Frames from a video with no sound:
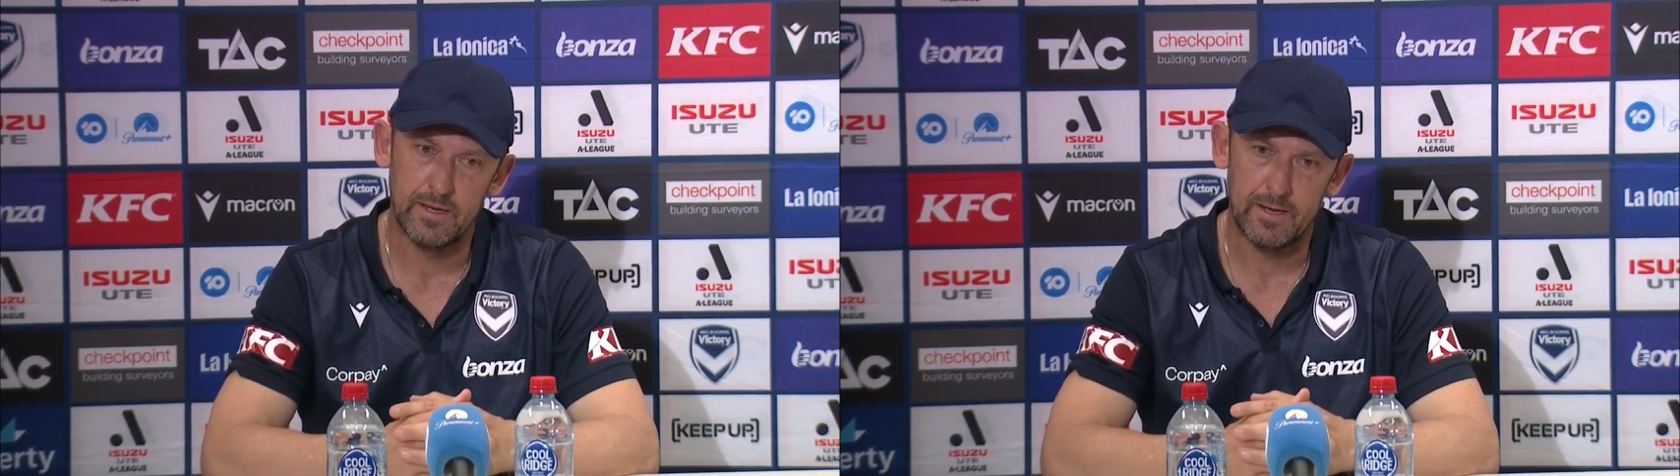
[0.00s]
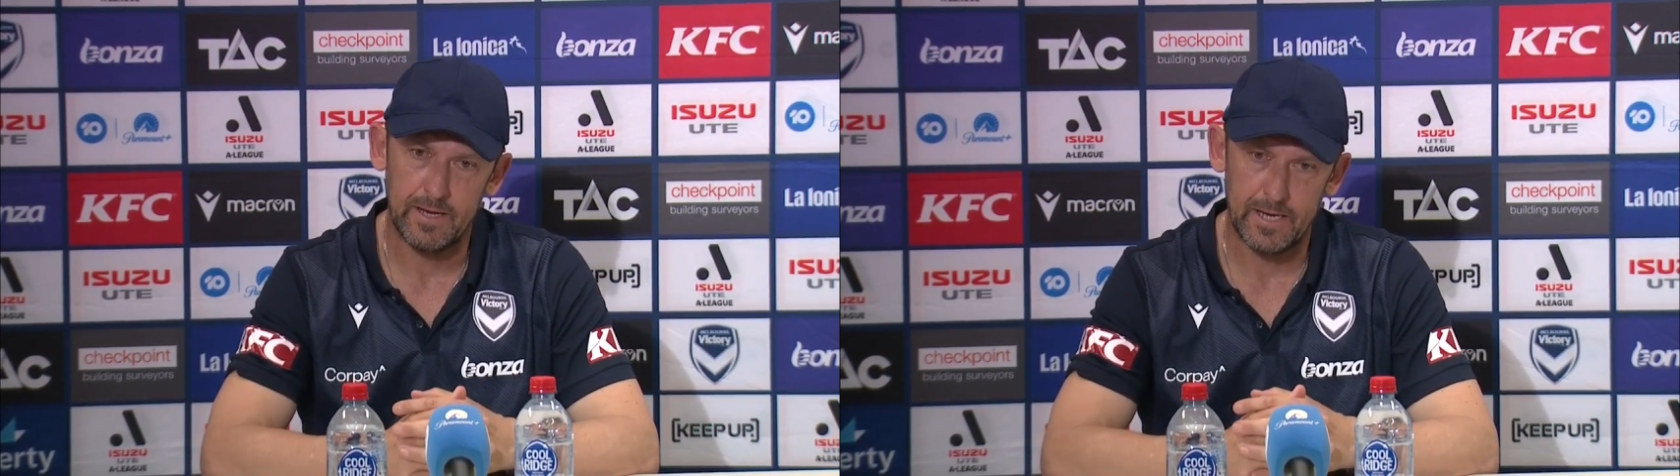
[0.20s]

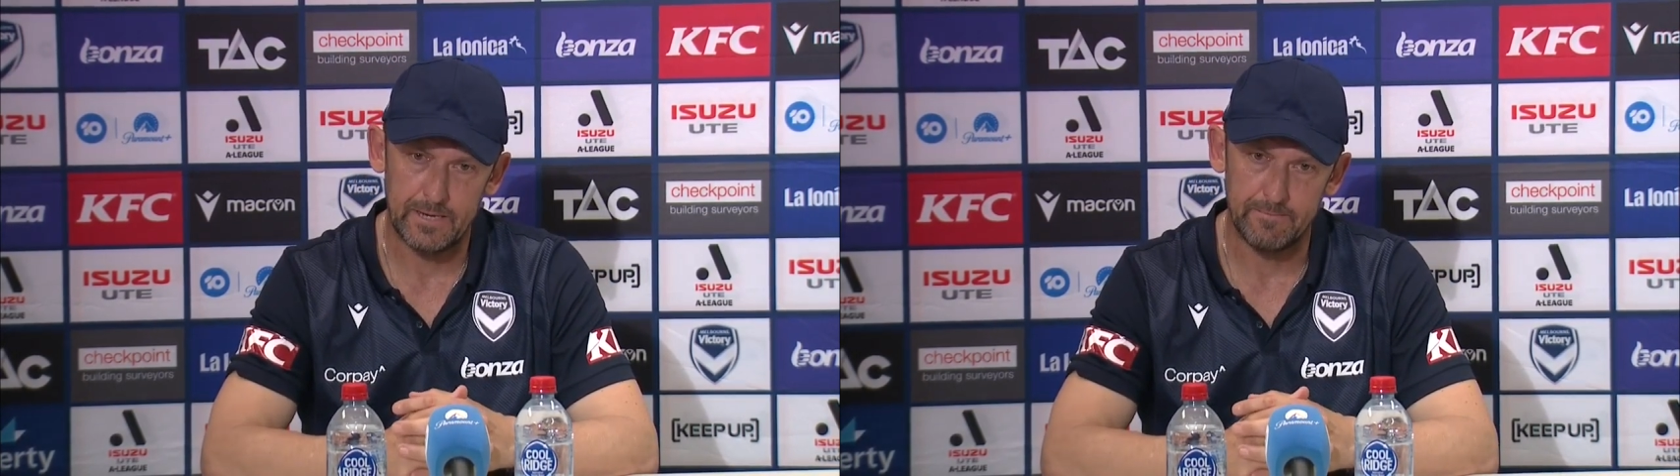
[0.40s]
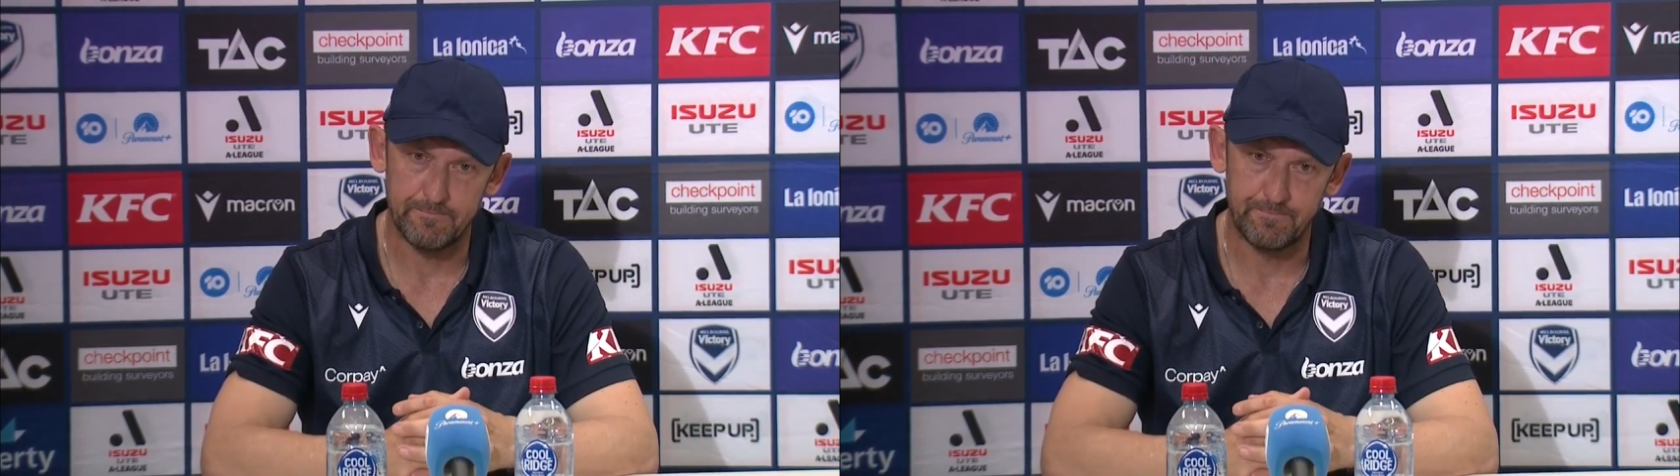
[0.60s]

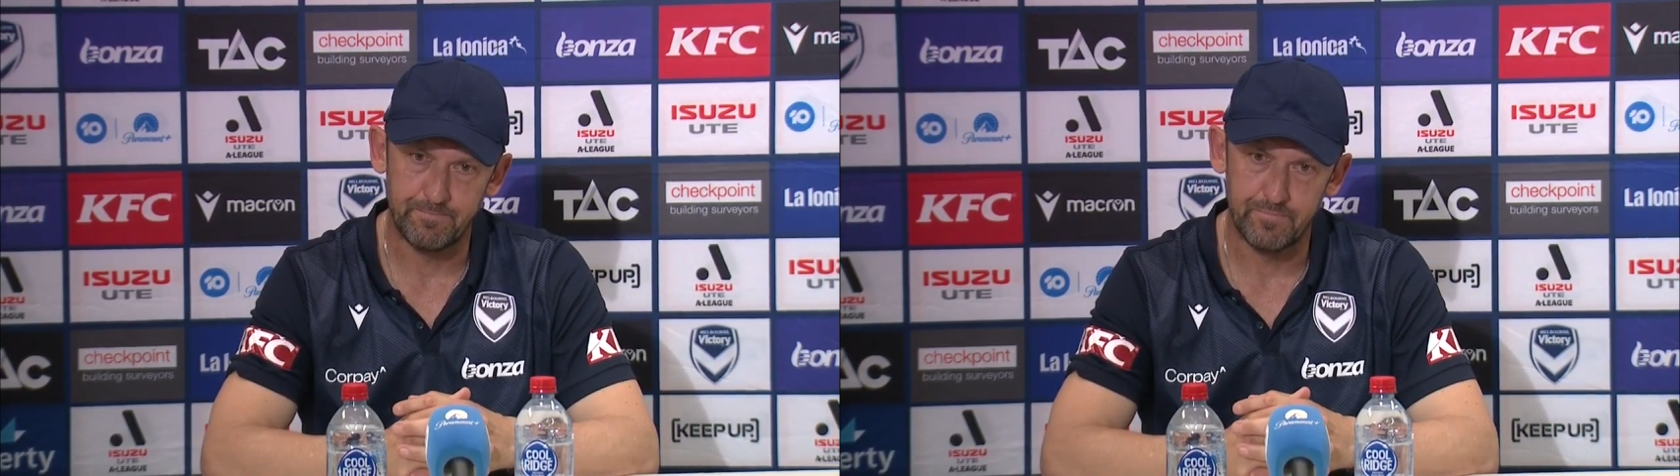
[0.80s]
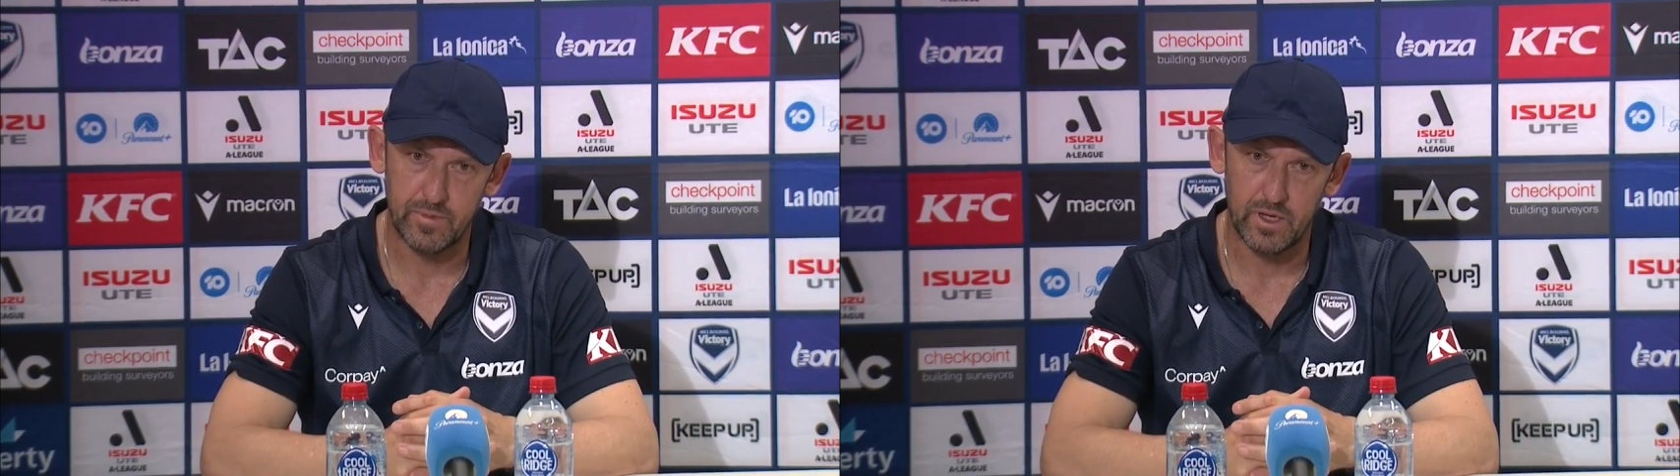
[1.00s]
Um,
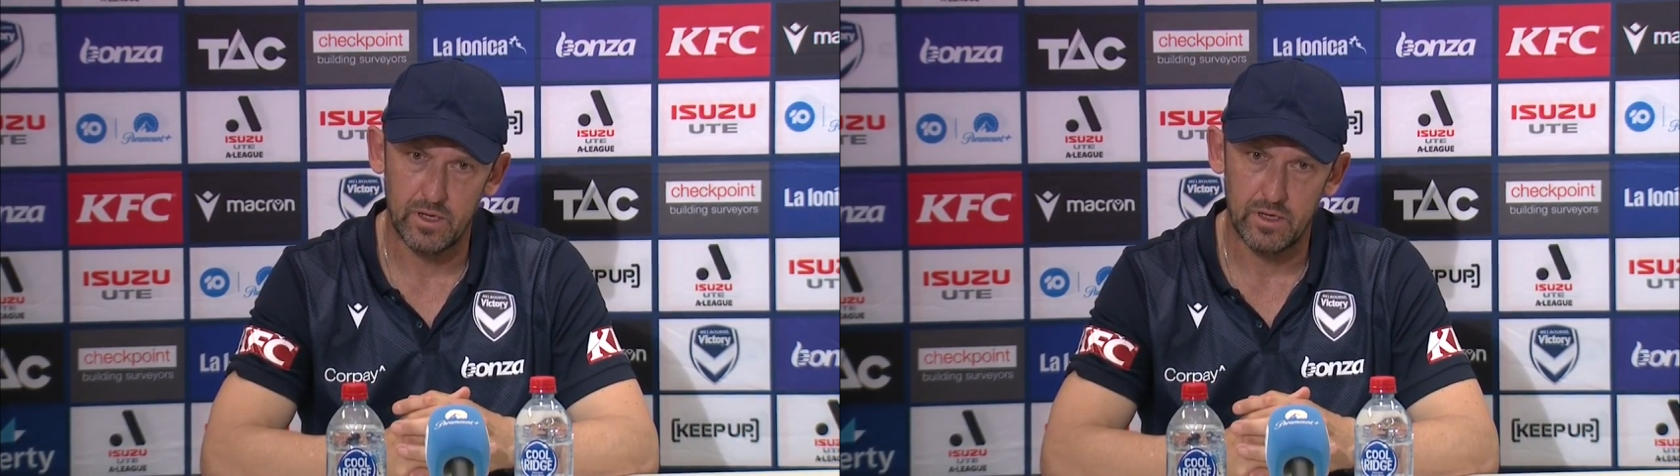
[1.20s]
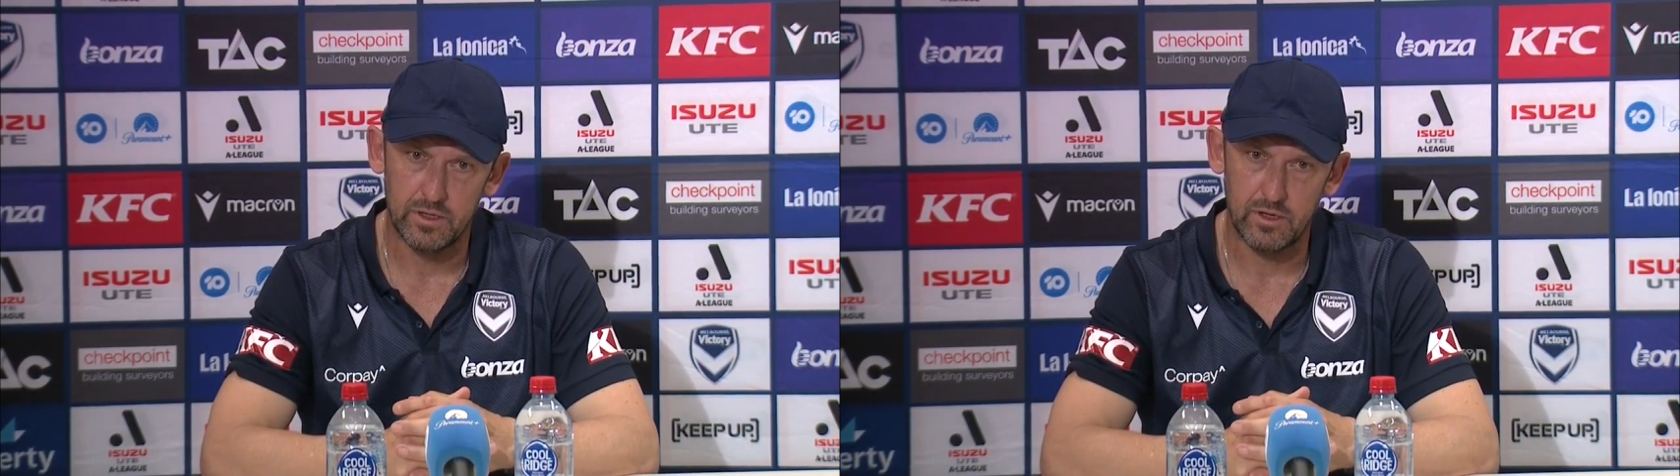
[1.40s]

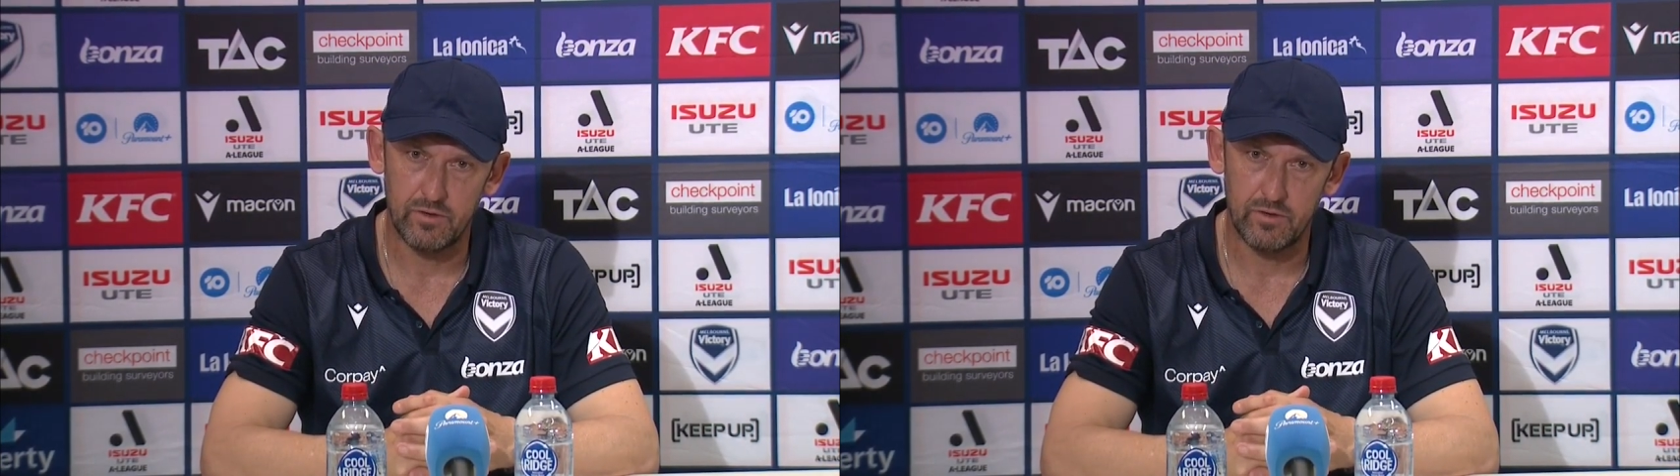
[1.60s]
so